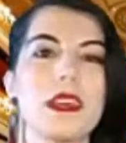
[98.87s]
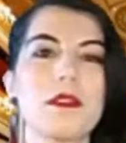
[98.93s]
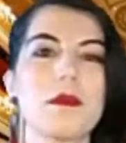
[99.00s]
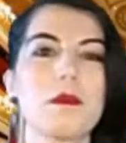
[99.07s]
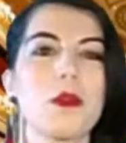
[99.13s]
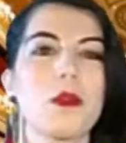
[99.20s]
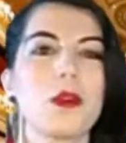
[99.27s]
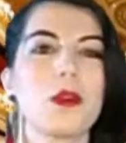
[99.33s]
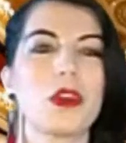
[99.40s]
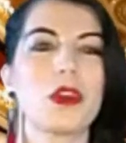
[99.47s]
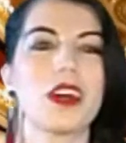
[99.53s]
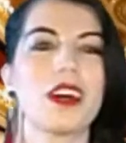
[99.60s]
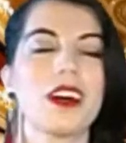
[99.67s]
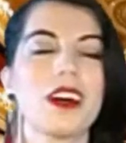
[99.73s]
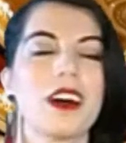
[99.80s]
more.
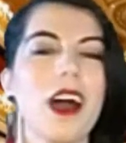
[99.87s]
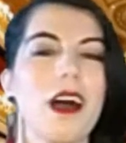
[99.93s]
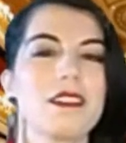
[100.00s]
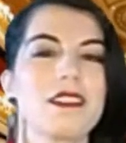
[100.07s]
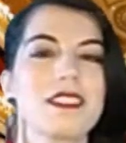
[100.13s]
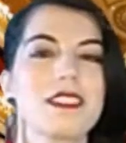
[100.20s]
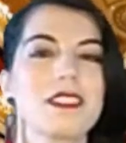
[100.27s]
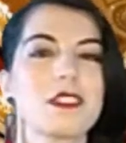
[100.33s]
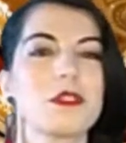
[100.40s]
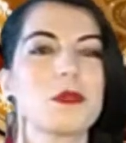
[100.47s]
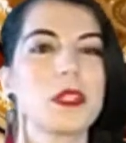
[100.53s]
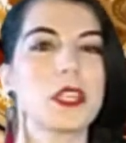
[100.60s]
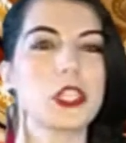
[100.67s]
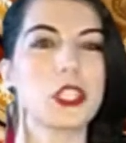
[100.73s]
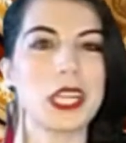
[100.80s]
Uh, how's the
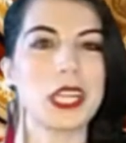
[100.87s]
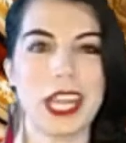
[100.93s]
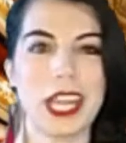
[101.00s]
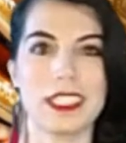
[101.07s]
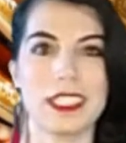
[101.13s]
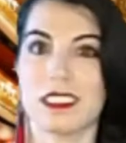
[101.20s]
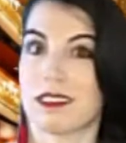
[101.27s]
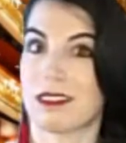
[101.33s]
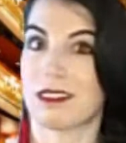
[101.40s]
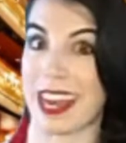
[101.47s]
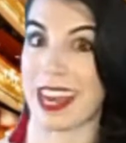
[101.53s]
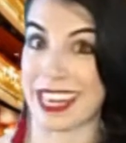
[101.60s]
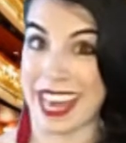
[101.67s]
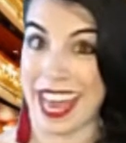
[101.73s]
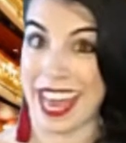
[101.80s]
situation in London right
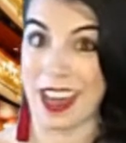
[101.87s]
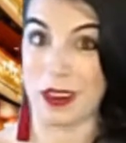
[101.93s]
now?